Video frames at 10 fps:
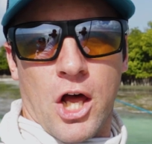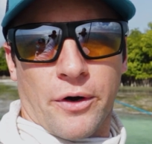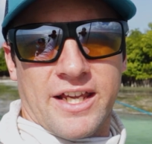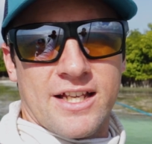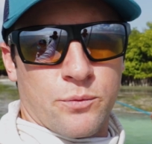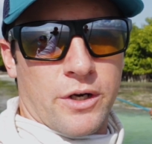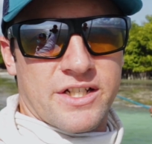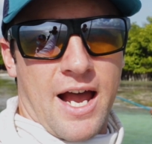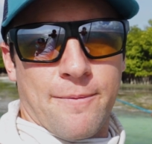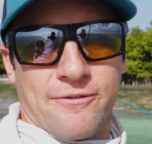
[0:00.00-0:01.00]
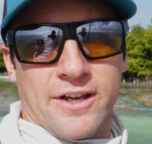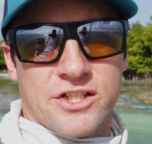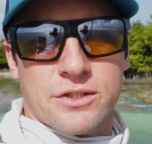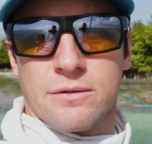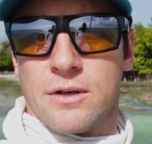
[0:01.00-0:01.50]
Lower Keys wintertime
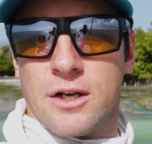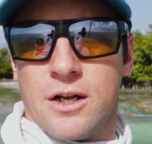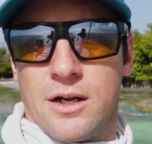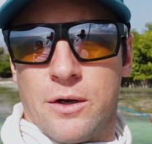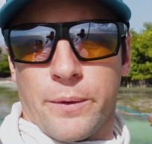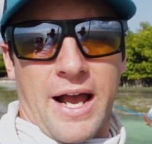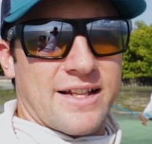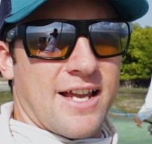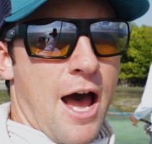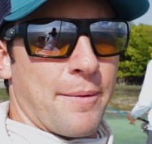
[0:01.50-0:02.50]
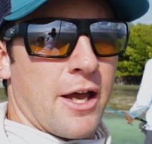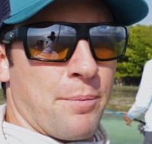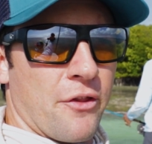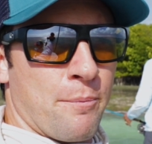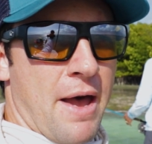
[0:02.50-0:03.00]
fish. We got Tommy
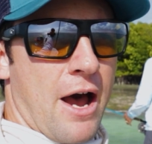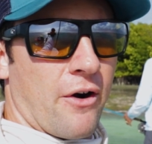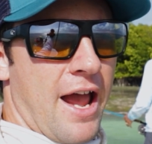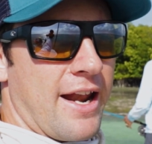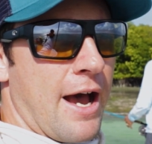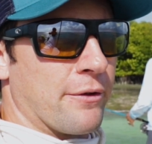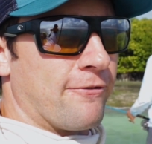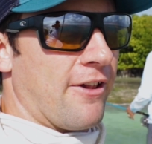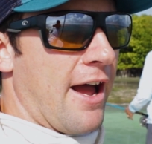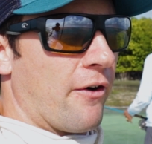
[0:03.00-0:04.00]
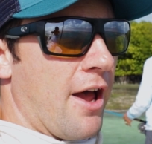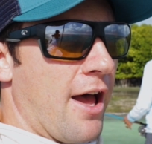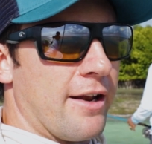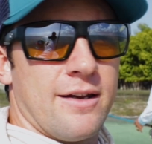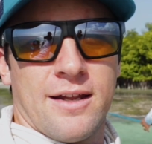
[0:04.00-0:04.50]
up on the bow right now with a fly
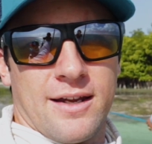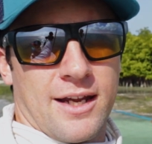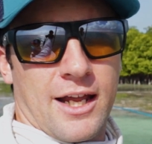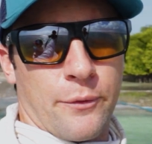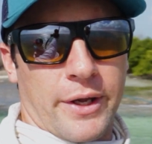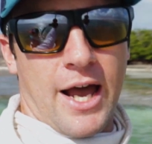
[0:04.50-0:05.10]
rod, and we